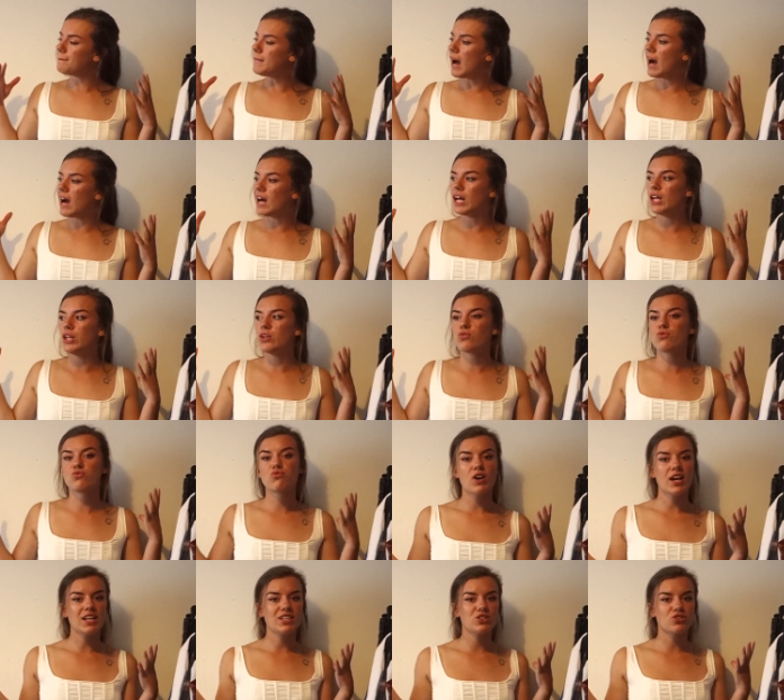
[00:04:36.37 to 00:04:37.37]
and
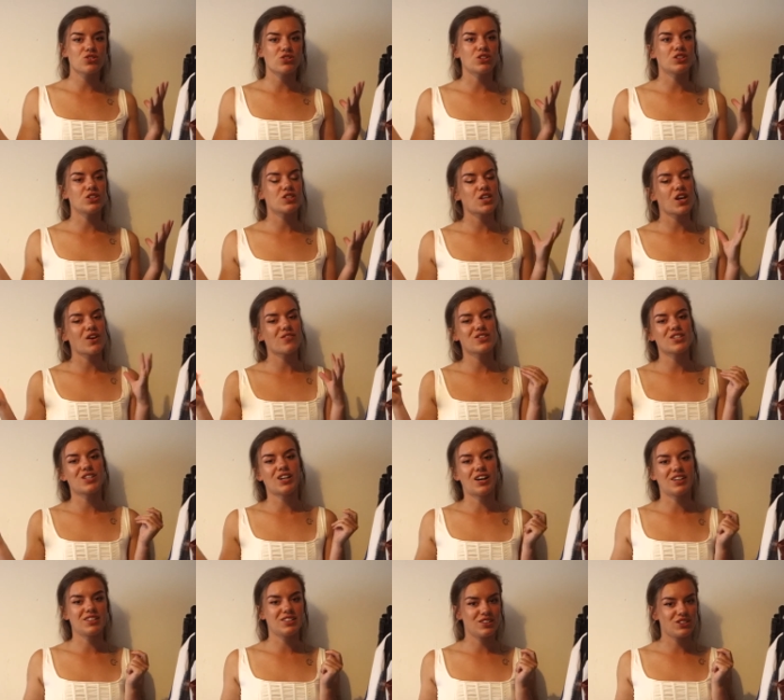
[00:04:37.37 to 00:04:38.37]
restaurants have
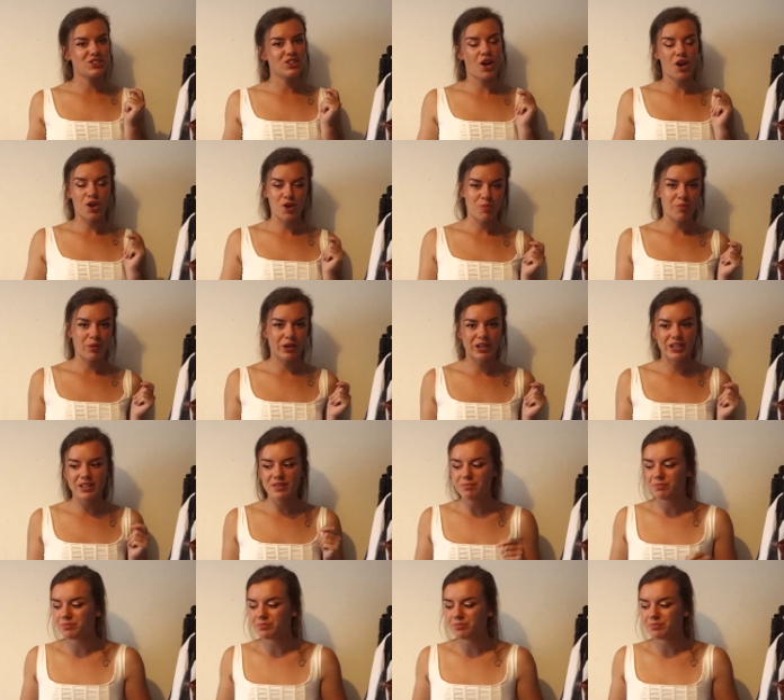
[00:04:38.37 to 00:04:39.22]
started to open,